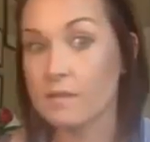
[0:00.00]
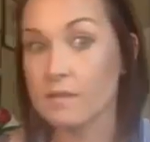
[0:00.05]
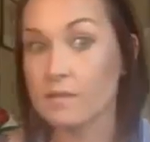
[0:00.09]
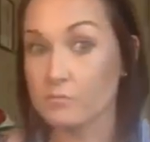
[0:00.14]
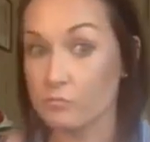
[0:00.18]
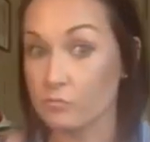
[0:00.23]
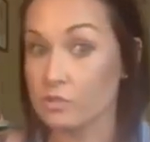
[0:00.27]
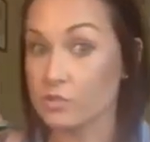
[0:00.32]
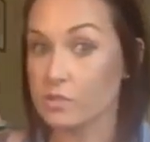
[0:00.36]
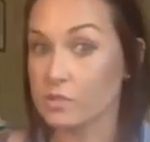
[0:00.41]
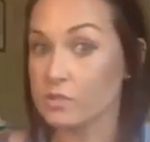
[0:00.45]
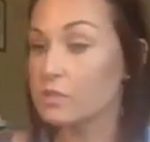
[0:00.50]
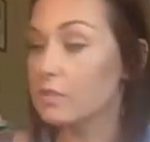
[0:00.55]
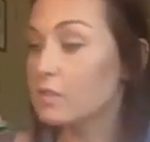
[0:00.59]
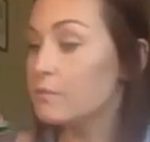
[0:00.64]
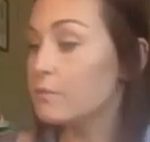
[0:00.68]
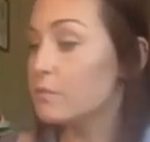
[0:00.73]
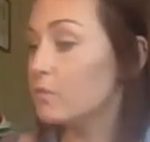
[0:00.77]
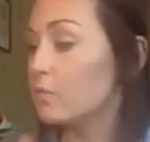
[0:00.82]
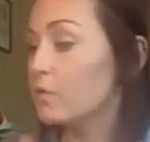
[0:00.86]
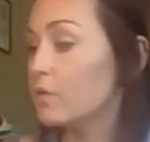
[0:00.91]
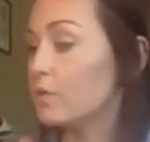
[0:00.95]
which is
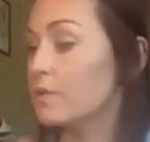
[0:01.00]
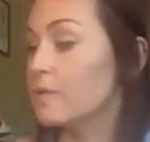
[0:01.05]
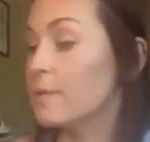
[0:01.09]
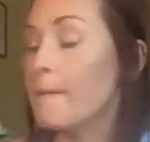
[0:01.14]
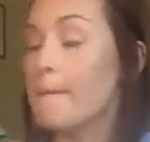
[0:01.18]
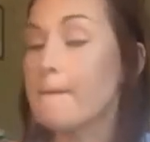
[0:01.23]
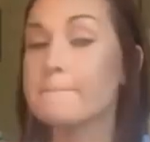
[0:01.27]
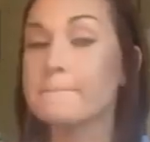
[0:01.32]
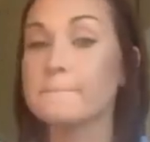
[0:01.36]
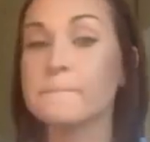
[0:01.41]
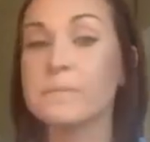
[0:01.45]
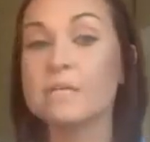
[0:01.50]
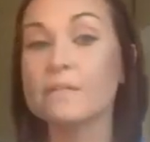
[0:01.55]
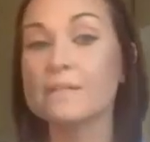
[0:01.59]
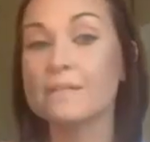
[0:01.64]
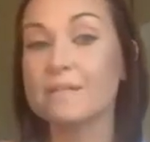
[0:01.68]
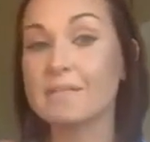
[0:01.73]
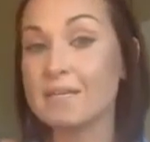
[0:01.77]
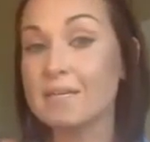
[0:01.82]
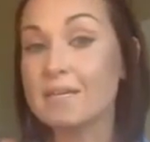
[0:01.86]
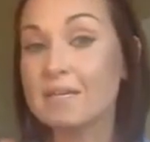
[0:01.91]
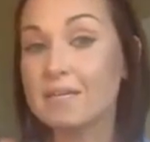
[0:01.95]
important. But
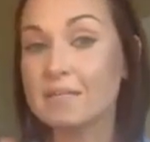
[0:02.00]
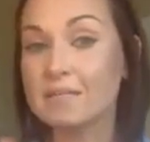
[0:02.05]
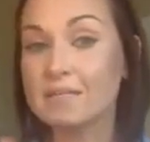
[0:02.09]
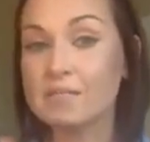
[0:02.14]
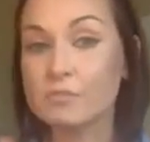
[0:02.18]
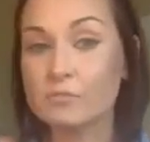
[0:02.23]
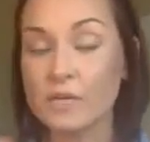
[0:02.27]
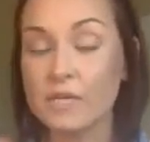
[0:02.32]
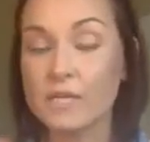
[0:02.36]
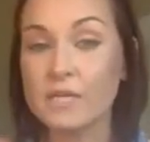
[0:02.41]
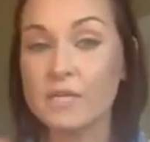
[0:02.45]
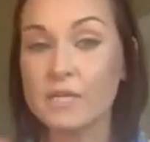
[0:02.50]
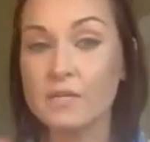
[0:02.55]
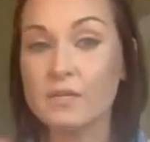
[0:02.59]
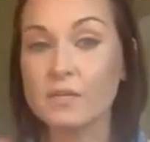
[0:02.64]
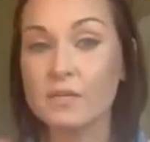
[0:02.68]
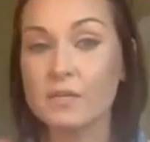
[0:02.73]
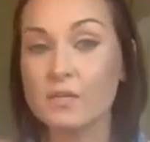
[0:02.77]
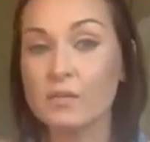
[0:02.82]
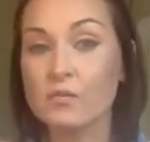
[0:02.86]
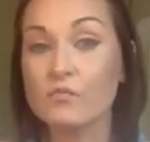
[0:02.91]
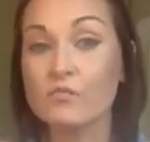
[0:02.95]
this right
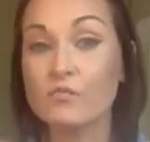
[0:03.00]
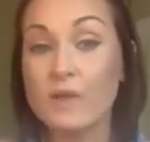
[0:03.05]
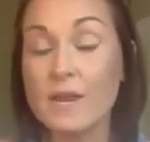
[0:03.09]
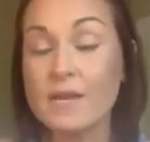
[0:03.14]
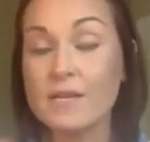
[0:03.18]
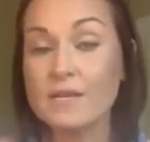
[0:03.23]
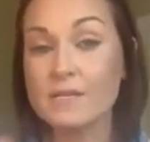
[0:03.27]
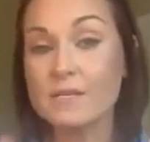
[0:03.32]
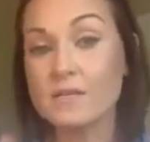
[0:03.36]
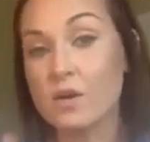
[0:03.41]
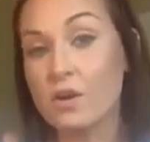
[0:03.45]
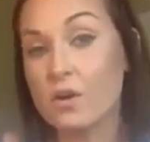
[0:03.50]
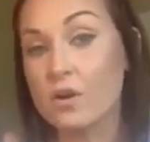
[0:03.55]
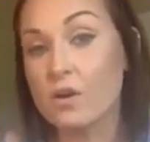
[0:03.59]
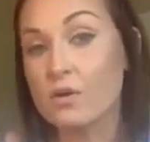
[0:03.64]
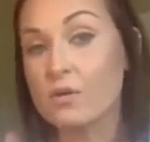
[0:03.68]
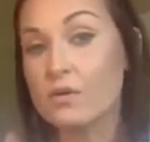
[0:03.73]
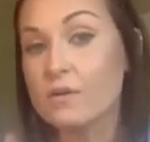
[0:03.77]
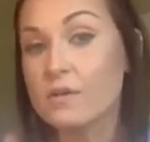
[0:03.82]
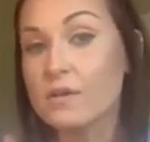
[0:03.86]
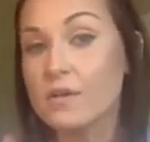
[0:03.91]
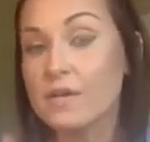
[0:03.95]
here,
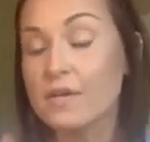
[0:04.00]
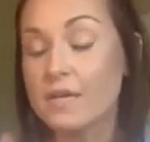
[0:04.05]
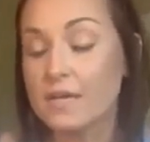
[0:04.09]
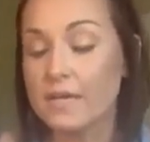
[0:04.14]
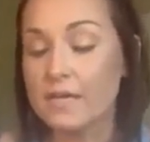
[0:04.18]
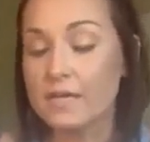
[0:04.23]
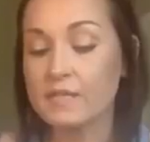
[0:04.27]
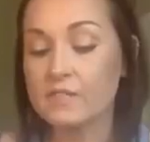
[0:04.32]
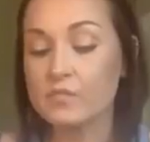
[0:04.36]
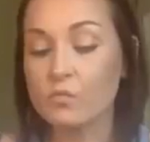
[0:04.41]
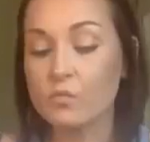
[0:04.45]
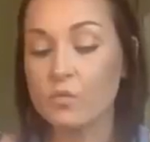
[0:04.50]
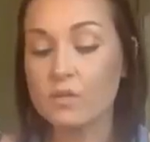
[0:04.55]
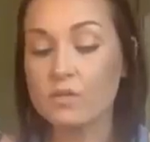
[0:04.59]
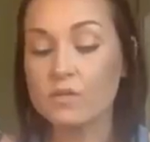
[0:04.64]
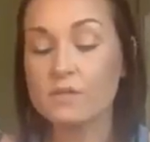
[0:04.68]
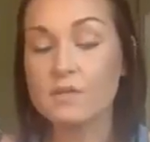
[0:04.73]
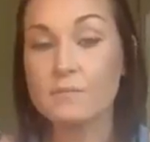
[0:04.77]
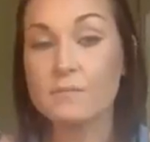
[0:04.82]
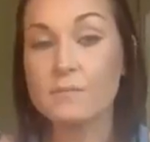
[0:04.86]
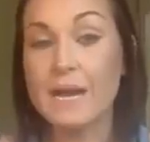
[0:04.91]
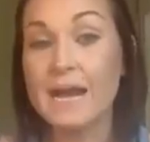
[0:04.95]
retinol, is one of
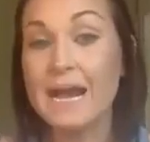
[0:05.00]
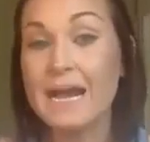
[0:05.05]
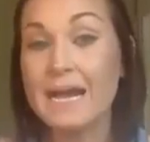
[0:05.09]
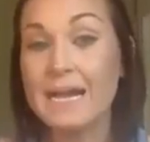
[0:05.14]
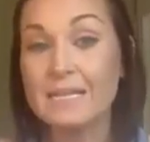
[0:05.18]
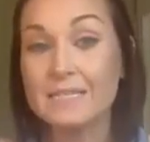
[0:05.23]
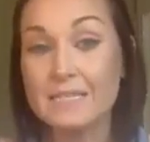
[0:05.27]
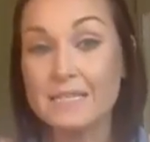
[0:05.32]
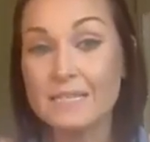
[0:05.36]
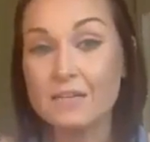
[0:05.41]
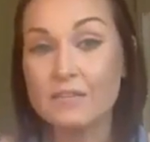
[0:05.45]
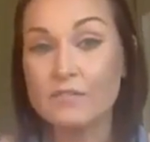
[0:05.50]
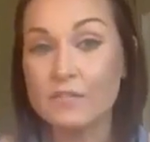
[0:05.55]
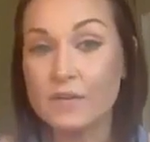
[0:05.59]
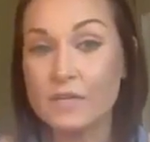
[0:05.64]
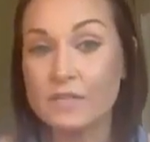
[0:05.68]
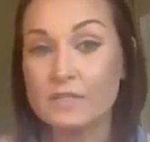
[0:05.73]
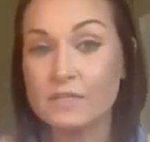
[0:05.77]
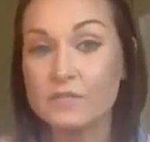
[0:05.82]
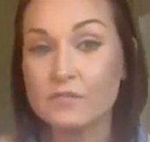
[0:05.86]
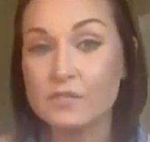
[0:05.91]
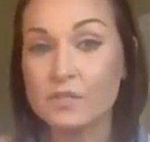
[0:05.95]
the highly
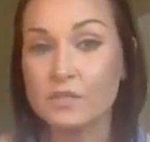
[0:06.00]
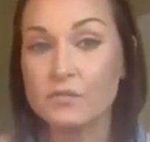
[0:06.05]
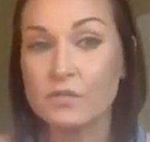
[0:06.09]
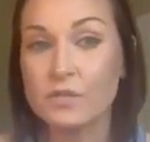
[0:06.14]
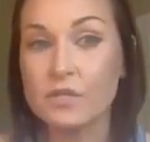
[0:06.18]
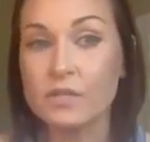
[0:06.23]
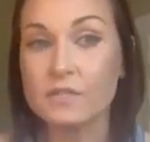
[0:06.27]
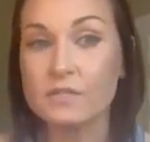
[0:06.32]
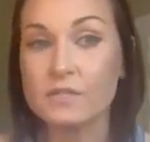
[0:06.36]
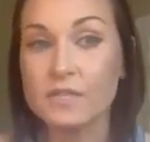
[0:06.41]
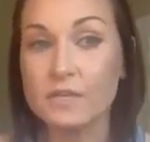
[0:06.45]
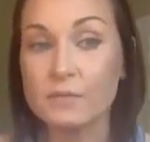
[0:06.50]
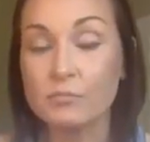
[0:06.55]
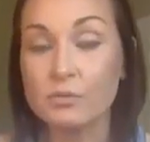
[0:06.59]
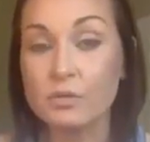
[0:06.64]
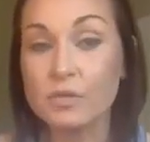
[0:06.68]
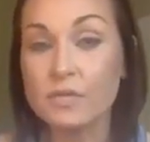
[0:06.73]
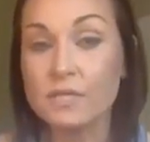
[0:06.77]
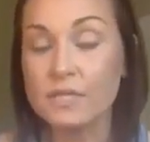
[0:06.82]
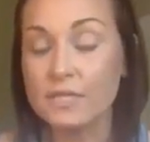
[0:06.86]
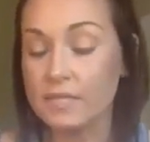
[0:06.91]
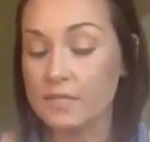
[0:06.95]
effective ingredients they
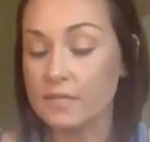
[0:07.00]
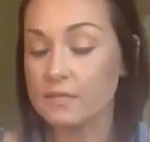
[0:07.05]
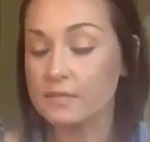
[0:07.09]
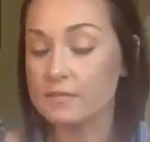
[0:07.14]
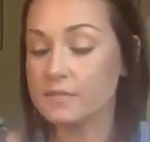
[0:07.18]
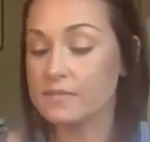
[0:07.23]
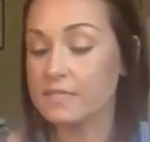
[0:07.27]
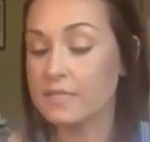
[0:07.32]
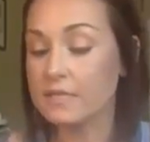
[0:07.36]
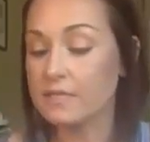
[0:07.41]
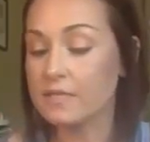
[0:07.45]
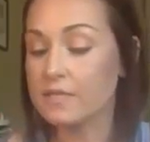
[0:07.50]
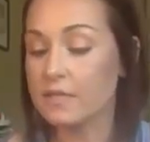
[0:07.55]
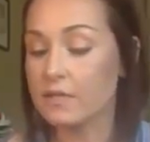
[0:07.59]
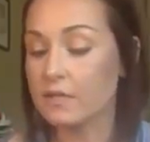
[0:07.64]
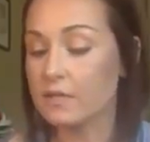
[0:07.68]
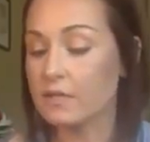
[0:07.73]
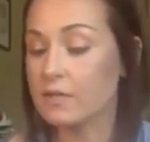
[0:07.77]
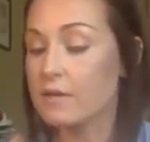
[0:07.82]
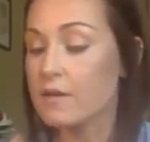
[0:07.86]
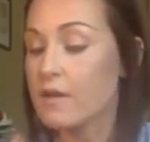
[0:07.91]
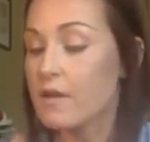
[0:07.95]
put in
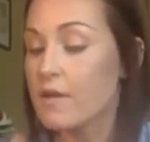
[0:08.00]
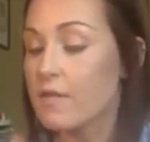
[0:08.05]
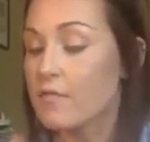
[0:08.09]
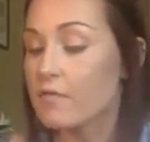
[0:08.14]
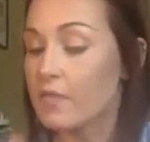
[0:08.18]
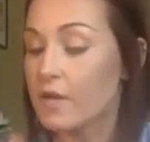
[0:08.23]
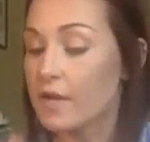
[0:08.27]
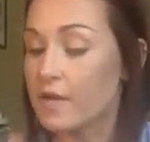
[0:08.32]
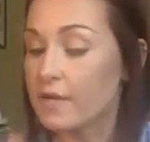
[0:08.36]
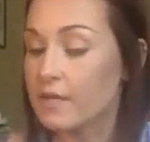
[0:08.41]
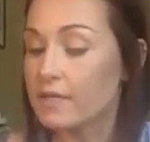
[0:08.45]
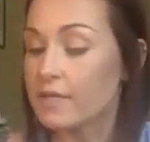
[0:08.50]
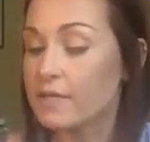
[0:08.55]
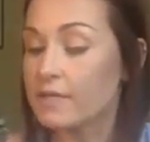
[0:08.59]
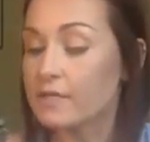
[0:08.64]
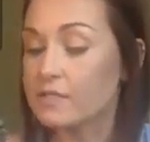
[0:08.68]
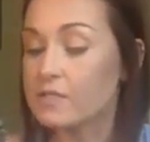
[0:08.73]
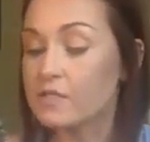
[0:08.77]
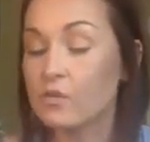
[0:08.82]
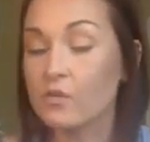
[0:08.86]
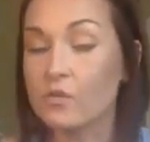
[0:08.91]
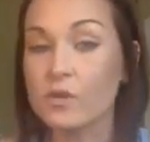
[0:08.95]
skincare that is
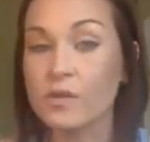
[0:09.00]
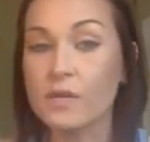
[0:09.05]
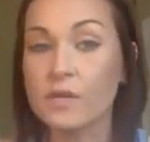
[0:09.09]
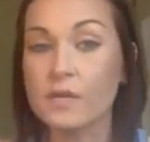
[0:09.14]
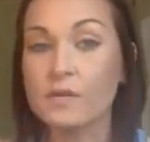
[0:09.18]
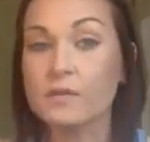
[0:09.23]
going